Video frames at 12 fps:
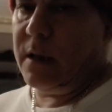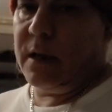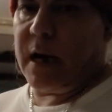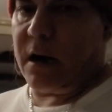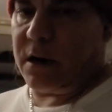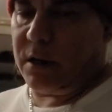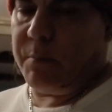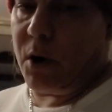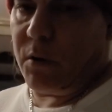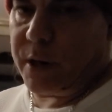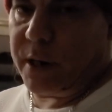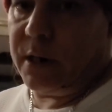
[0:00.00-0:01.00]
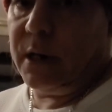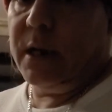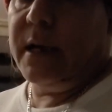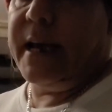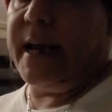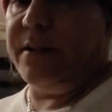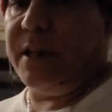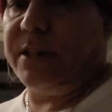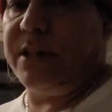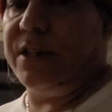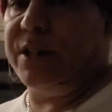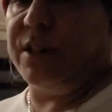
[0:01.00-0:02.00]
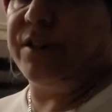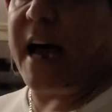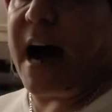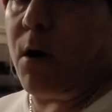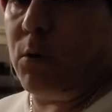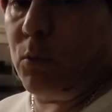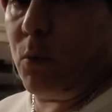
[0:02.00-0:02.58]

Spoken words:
of the motor. And this is the down